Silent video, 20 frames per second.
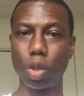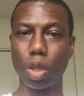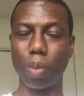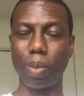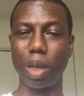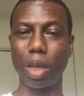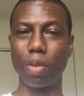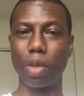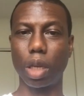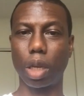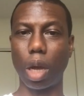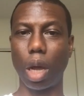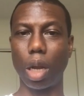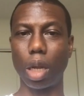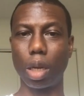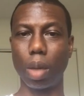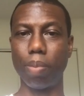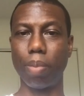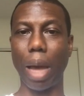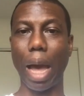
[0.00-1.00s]
I believe they call it
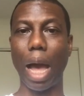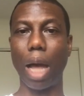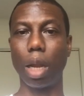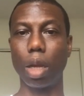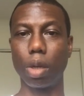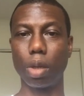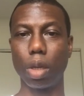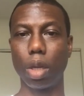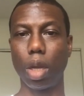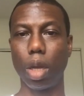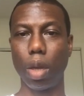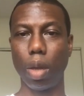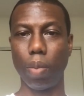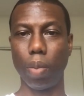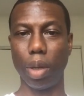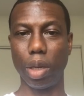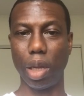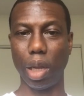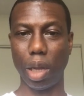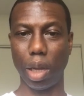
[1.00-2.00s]
a ballard,
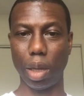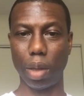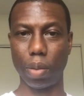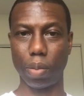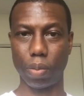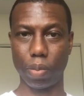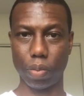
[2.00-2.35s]
but they